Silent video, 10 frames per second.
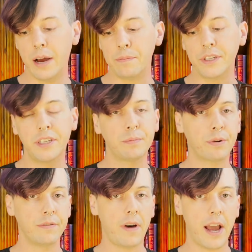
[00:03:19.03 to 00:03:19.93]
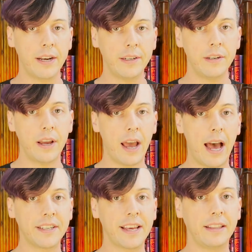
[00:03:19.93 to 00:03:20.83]
This is provided
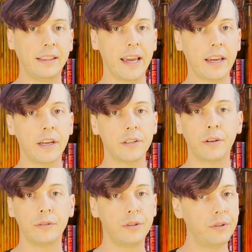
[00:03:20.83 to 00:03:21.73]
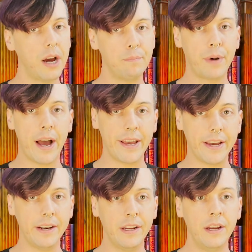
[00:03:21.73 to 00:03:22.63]
as a link, so do not buy
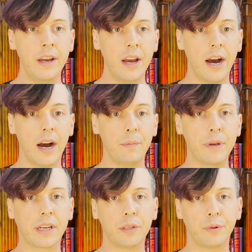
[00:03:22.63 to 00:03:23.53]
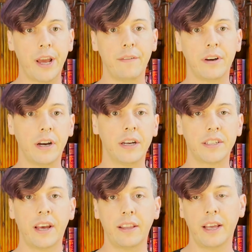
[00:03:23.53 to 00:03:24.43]
it. Because we have a
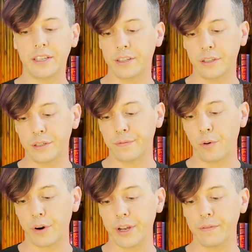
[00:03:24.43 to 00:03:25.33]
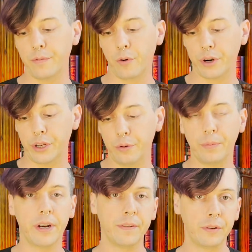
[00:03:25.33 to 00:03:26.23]
site license for it for you.
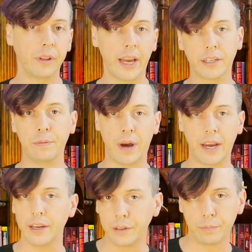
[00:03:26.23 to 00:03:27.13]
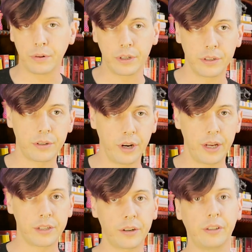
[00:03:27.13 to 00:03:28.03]
But if you'd like to buy it, you
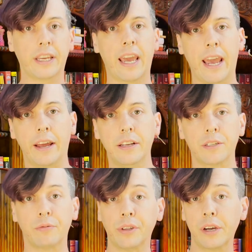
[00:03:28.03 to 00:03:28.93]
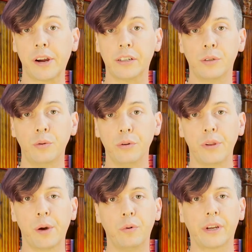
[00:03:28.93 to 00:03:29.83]
certainly can. It's a really great tool
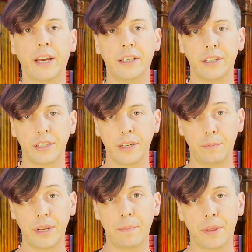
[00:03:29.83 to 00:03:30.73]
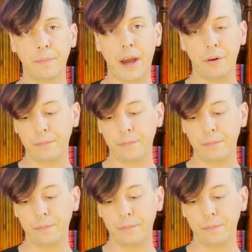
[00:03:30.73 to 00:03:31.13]
that we'll get into some depth about.